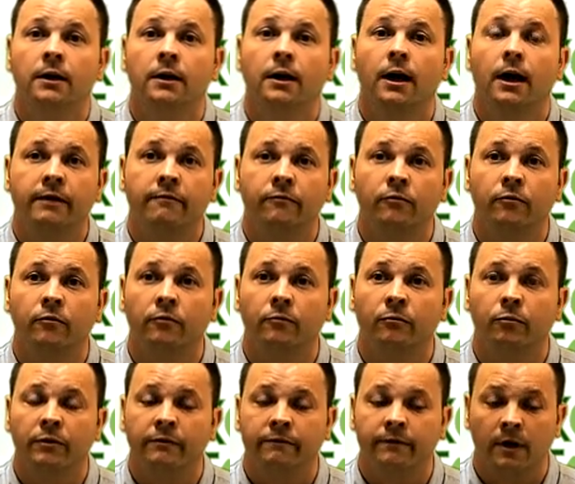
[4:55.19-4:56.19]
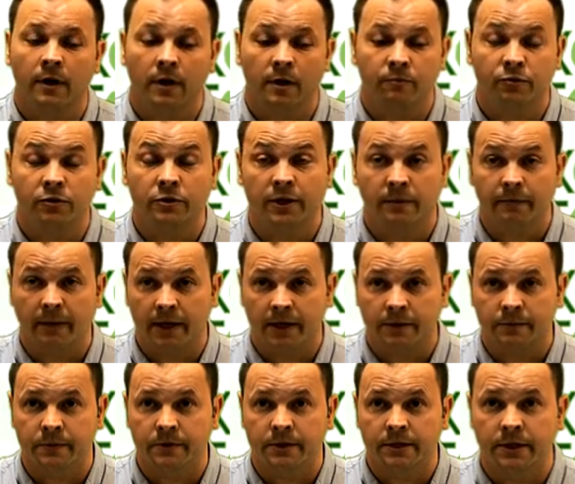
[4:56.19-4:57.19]
Therefore, with our project
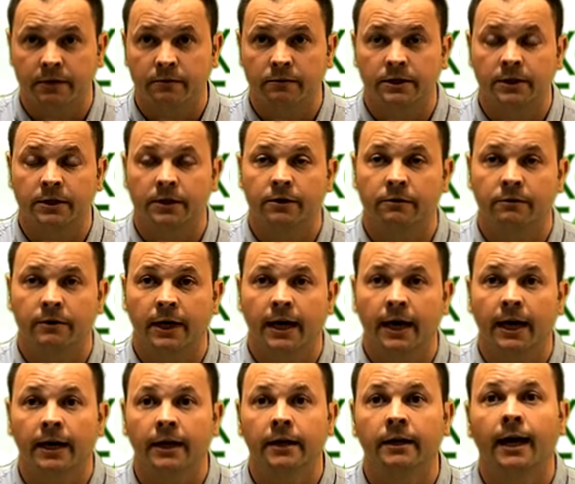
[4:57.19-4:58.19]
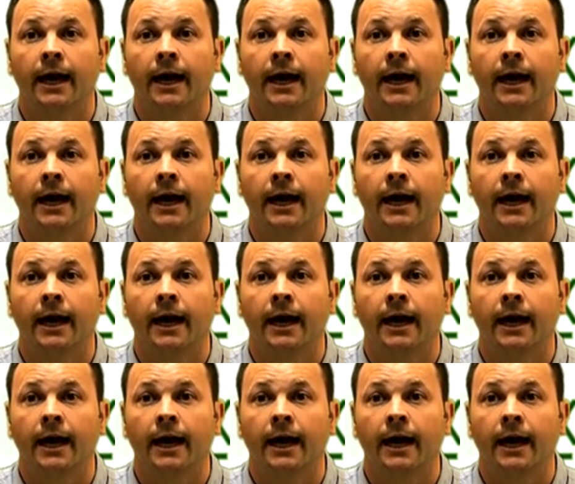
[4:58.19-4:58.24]
management skills in the UK